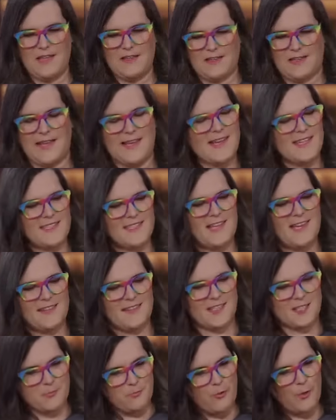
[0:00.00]
like I said,
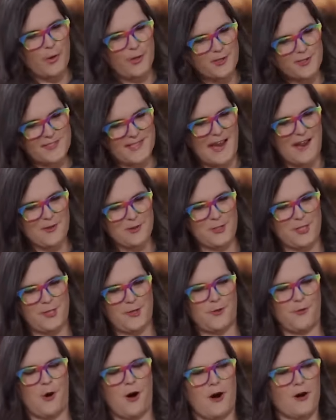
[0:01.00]
this boils down
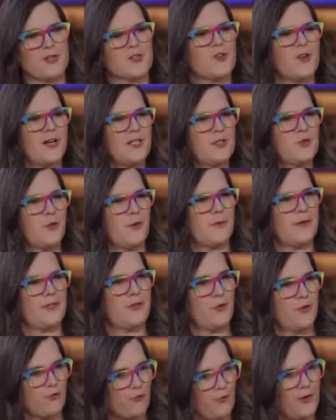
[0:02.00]
to, are trans women
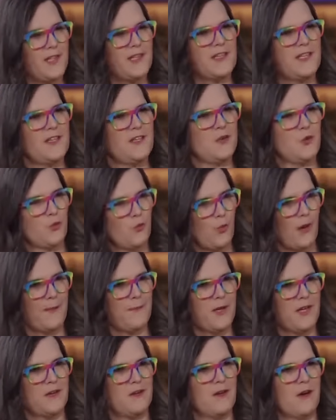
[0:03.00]
really
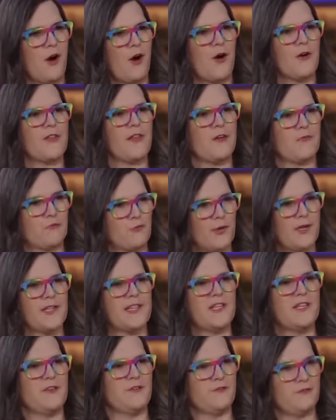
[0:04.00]
women? Are they
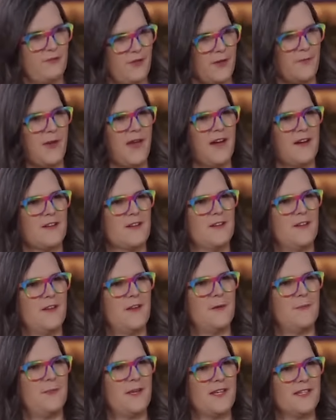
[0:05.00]
really female?
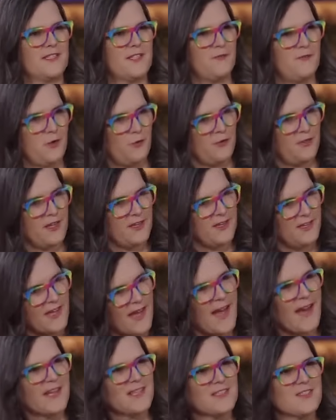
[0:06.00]
Because if you think
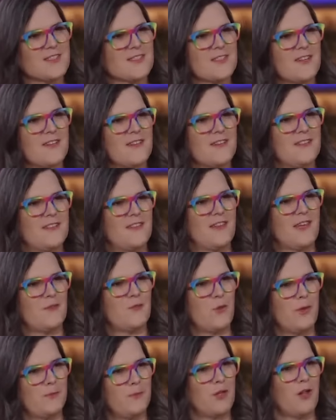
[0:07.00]
yes, then
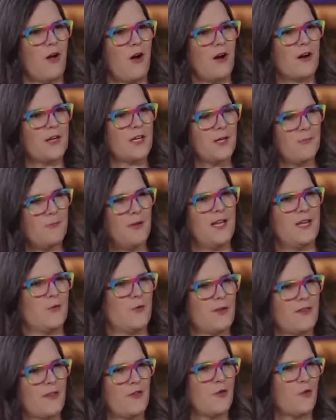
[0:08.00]
we belong competing
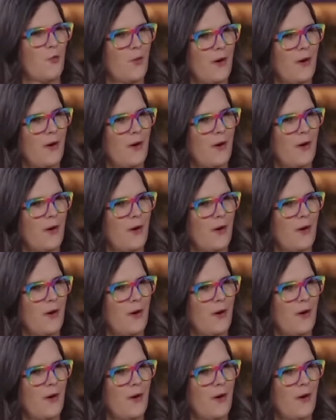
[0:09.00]
with other